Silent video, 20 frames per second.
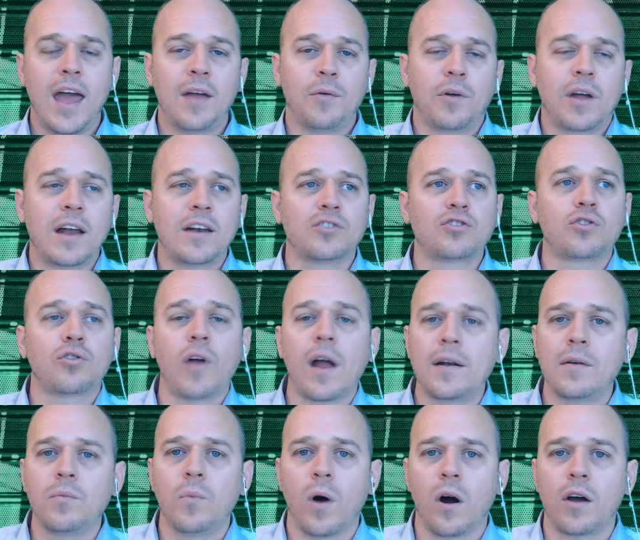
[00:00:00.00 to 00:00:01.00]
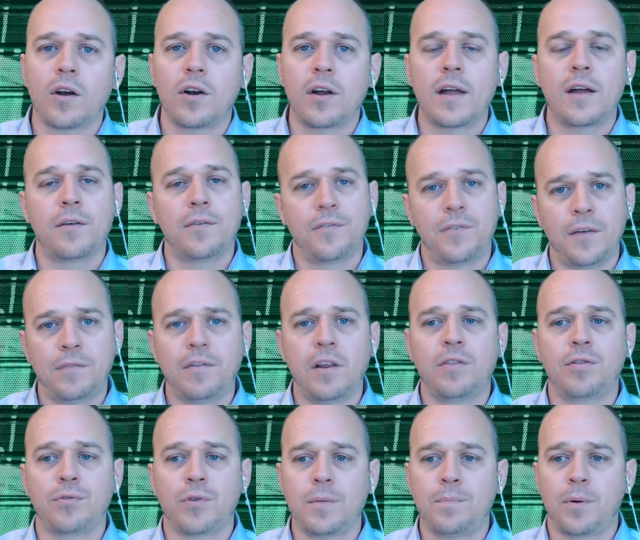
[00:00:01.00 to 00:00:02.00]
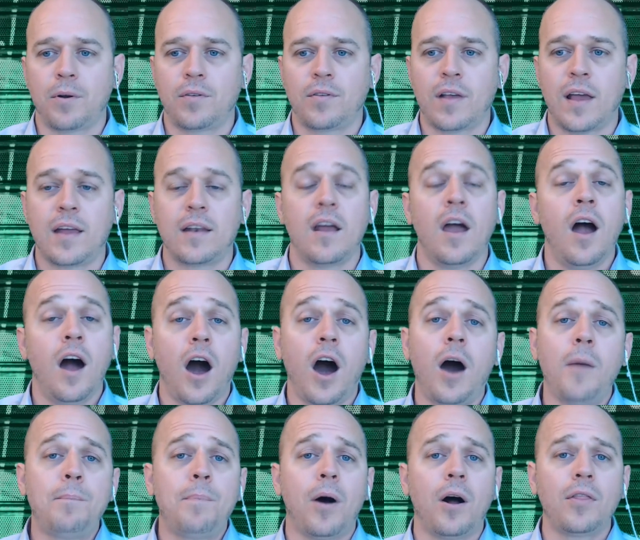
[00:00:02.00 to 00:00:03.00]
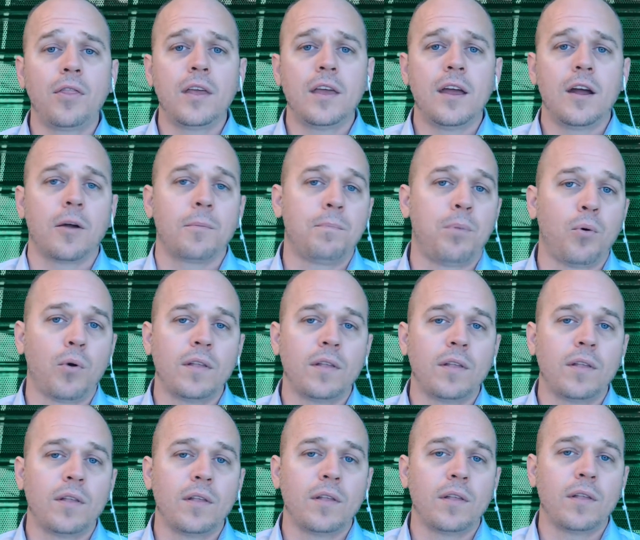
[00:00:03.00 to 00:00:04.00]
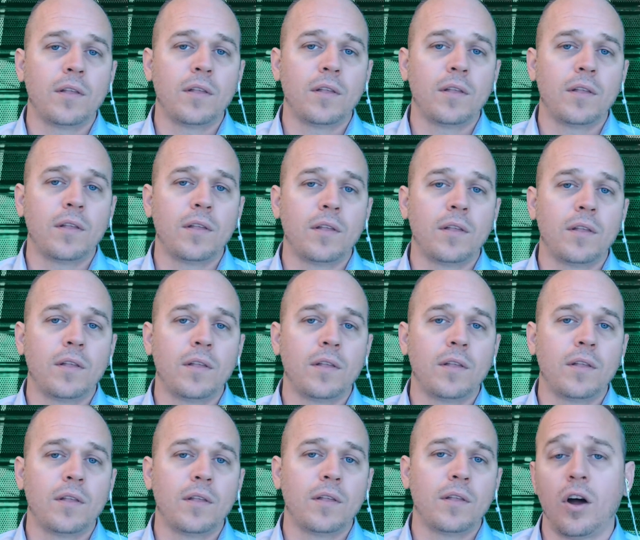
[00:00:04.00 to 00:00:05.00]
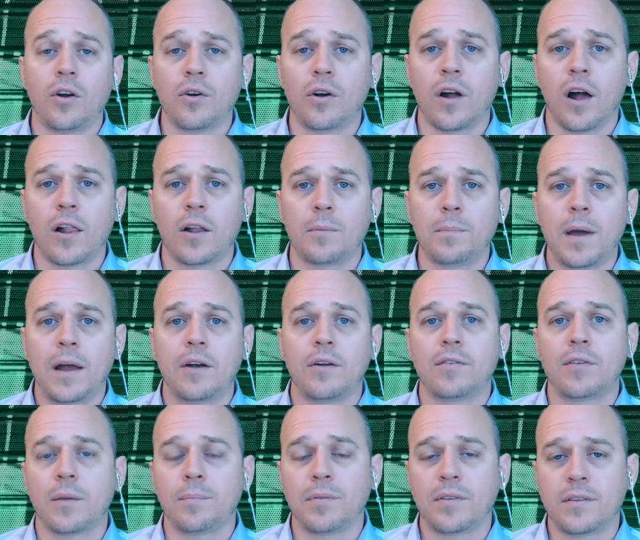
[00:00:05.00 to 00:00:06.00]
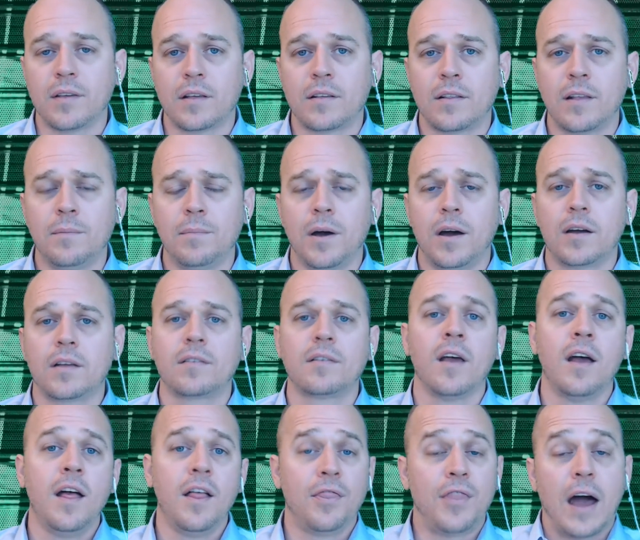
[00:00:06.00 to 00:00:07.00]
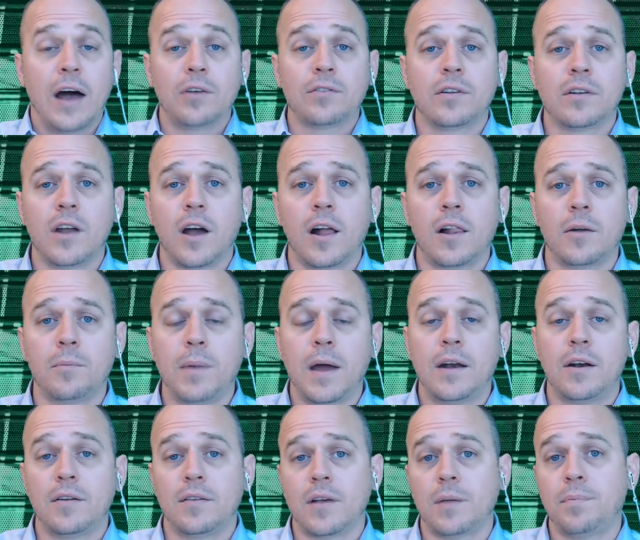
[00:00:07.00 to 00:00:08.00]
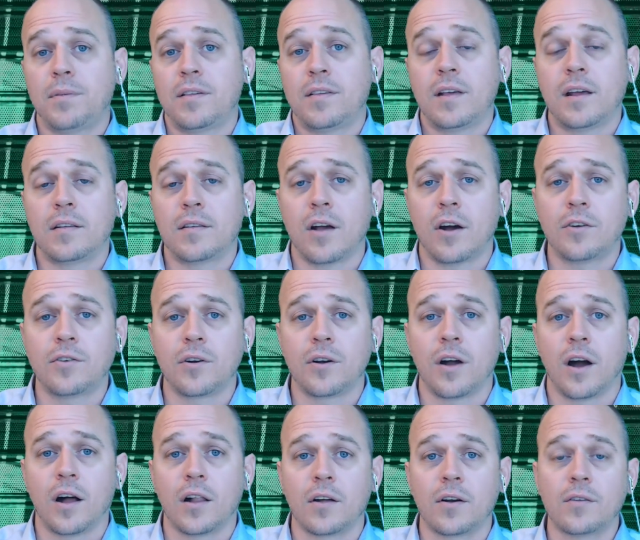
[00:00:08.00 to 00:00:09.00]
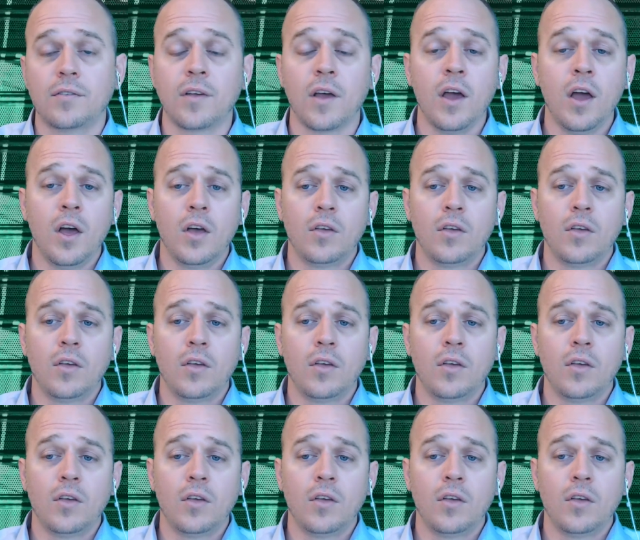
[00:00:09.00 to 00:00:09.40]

Hey, we're kind of treading water here, 53% up on the year, 0.6 units. You know, so $100 bettors up $60. $1,000 bettors up $600.